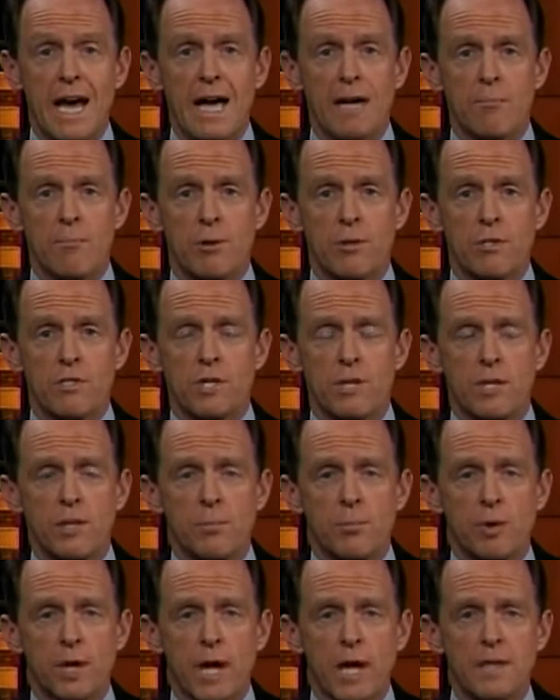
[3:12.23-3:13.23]
I personally
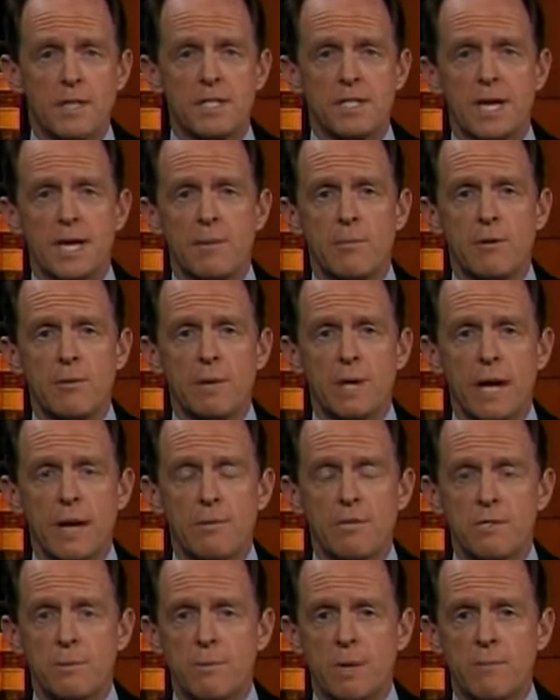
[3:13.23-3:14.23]
put on the table when I
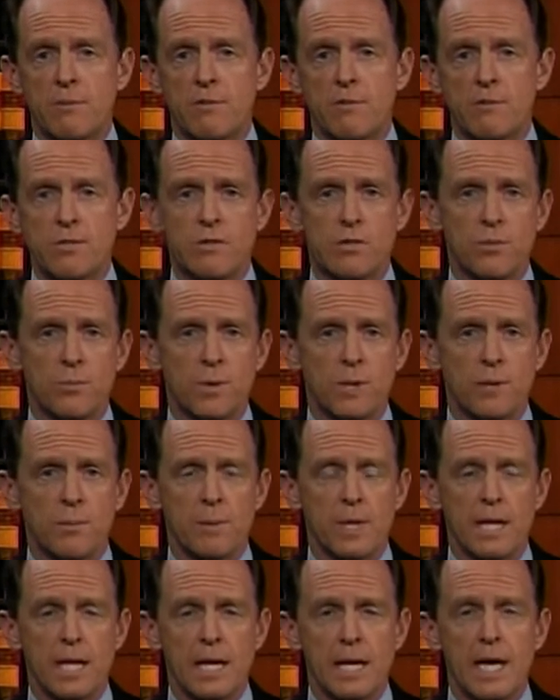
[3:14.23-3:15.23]
was a member of the super
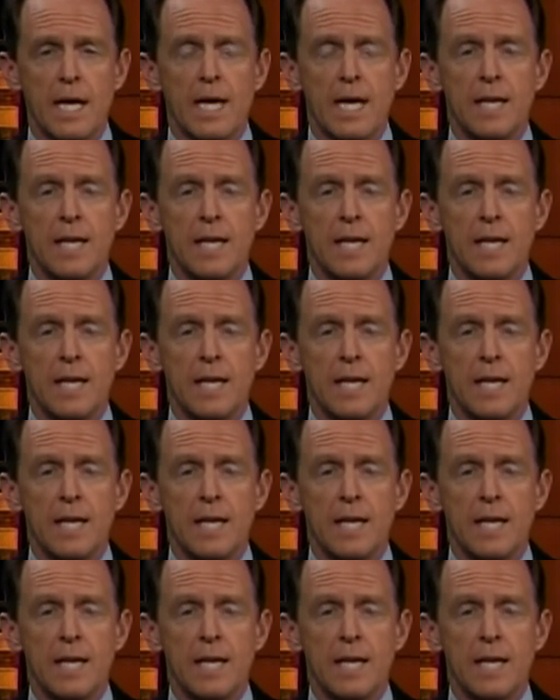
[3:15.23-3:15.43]
committee.